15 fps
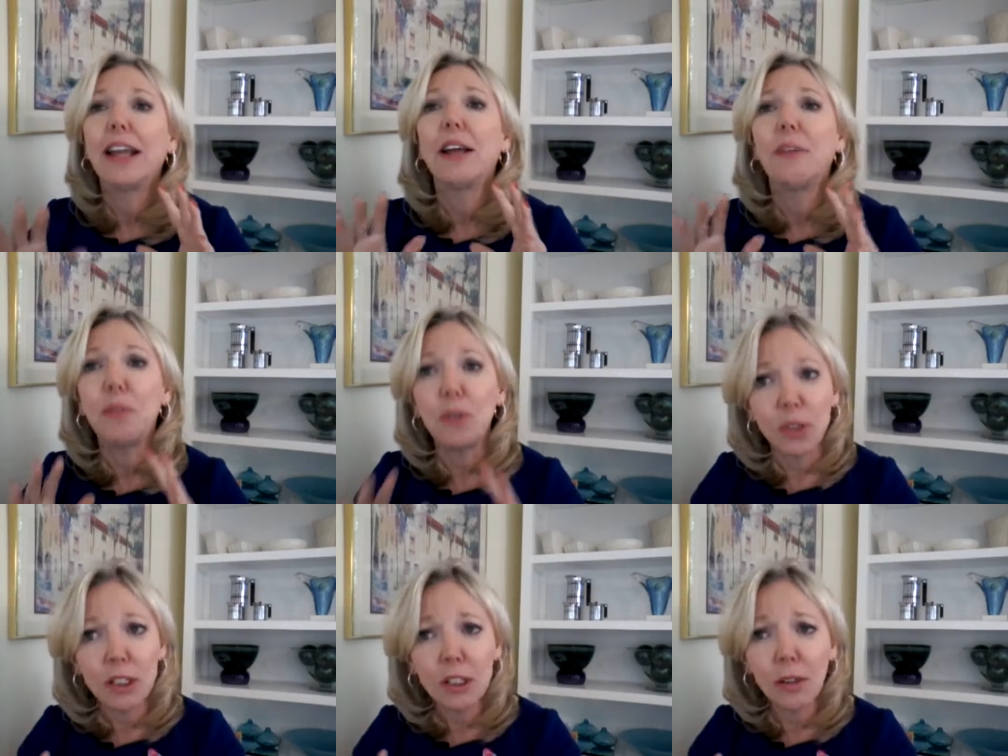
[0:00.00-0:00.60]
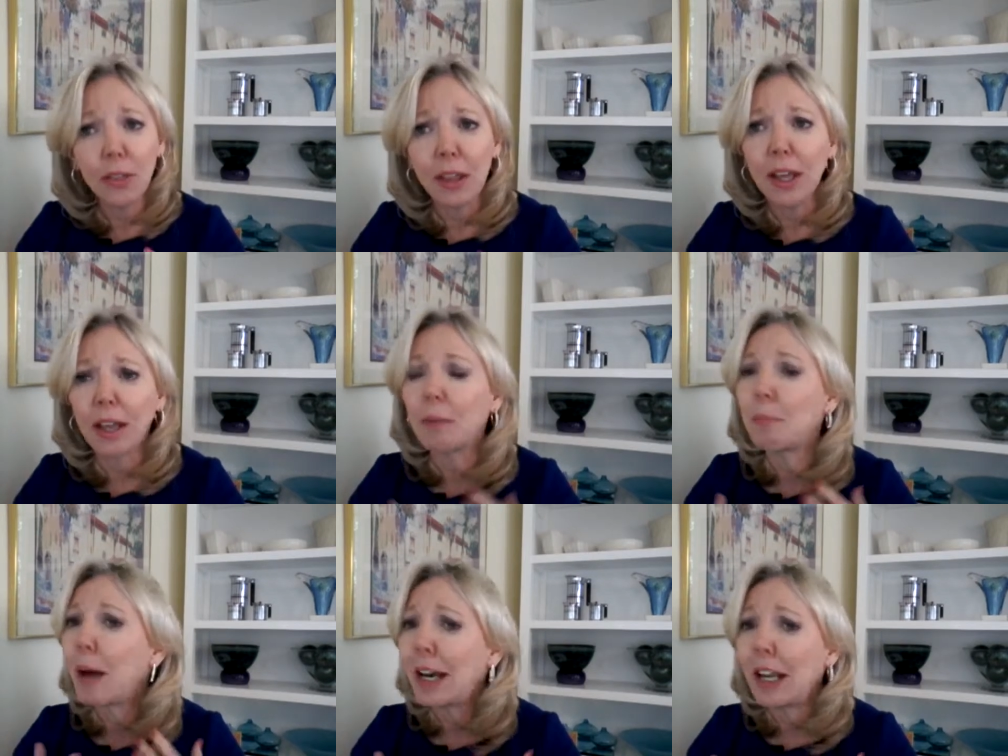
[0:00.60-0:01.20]
If you still
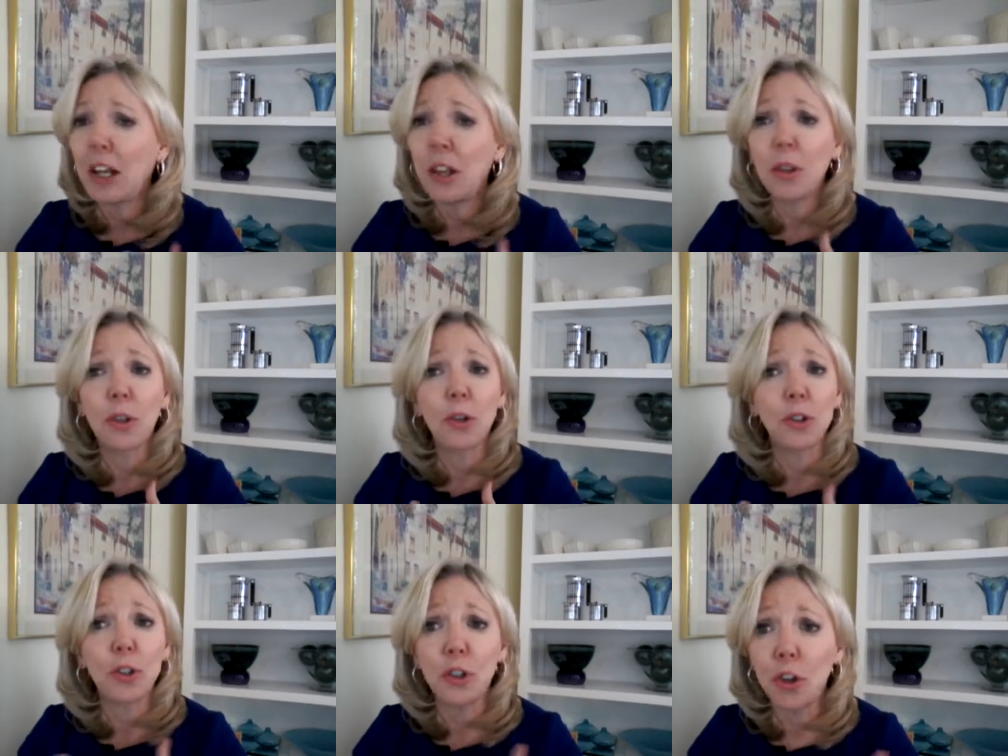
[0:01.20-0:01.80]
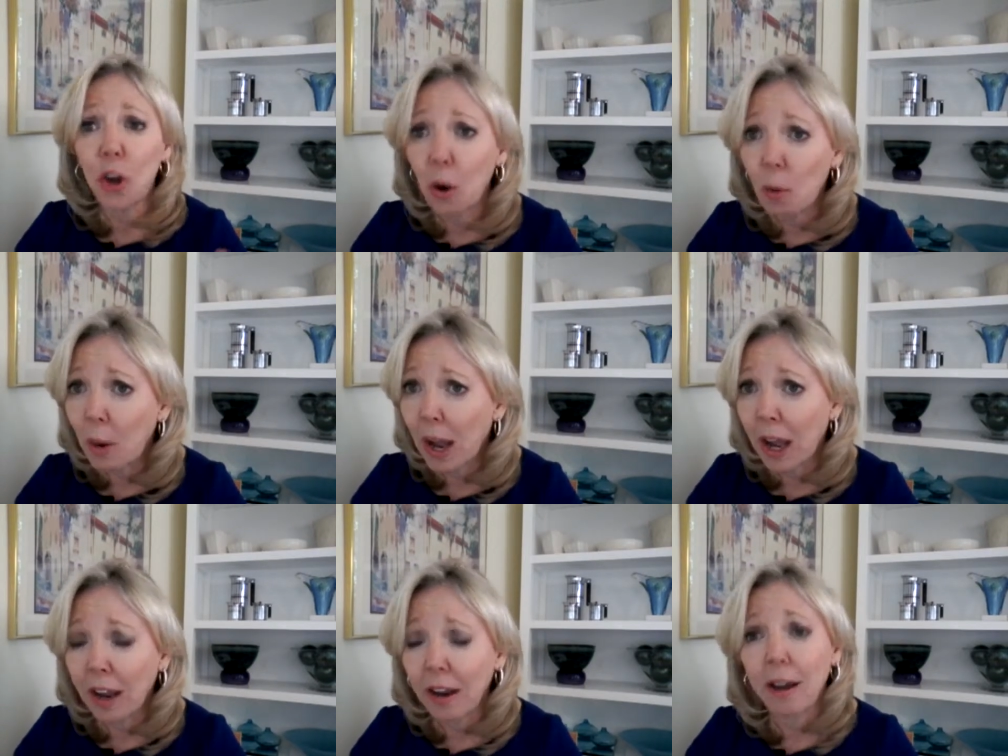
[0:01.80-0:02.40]
think, Patti, there's no
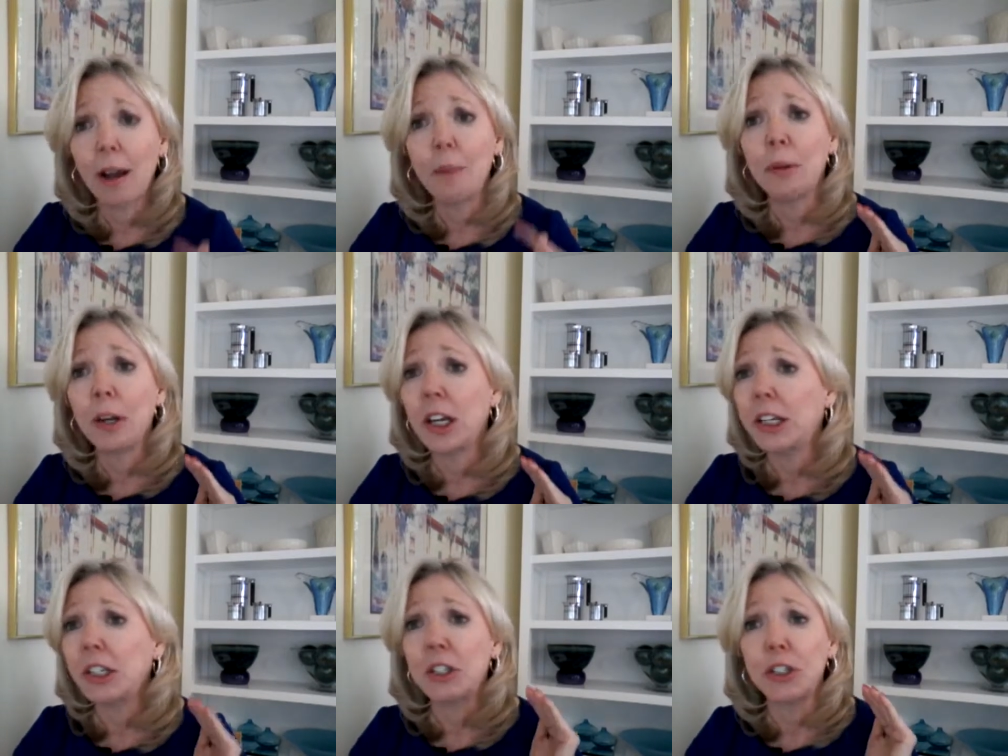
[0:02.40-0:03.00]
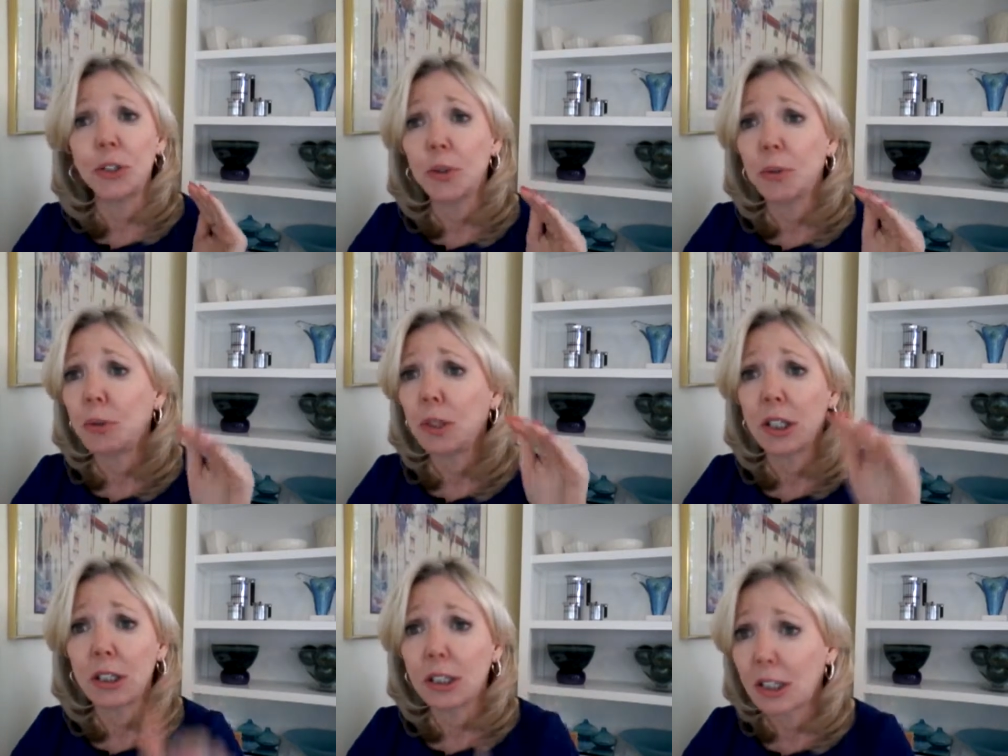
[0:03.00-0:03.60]
way I'm going to do
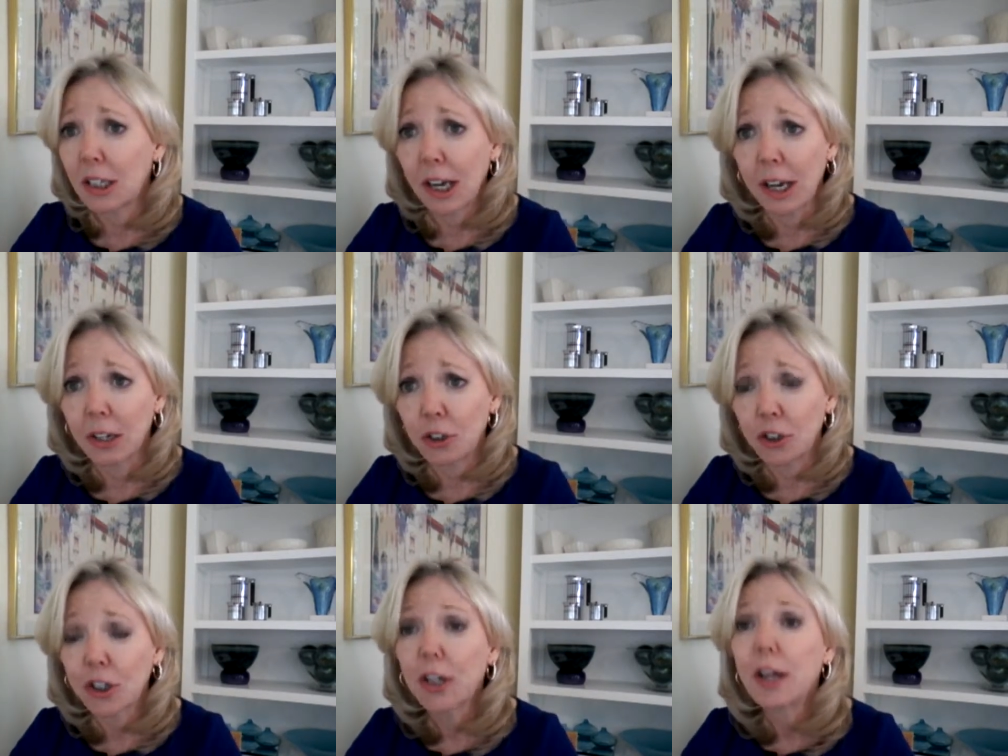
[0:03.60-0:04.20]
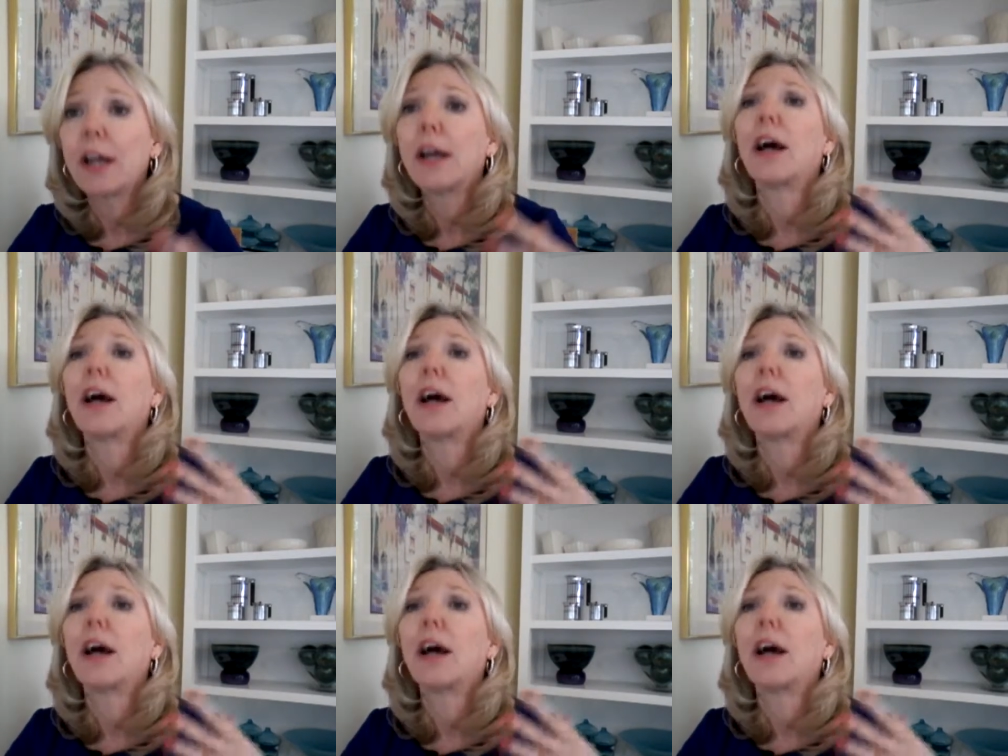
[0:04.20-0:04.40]
this touch,